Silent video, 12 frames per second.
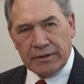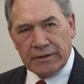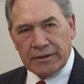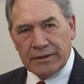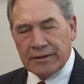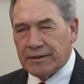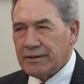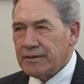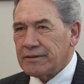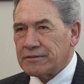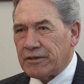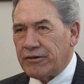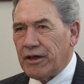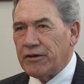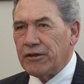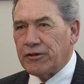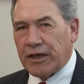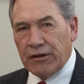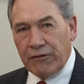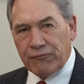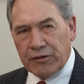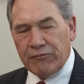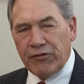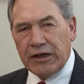Okay so, no, no, you
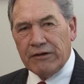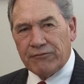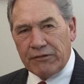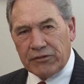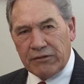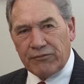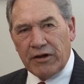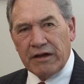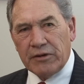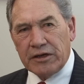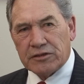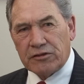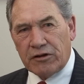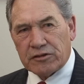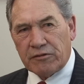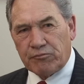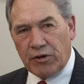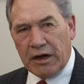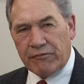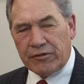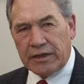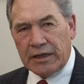cannot defend $55 million of bribery.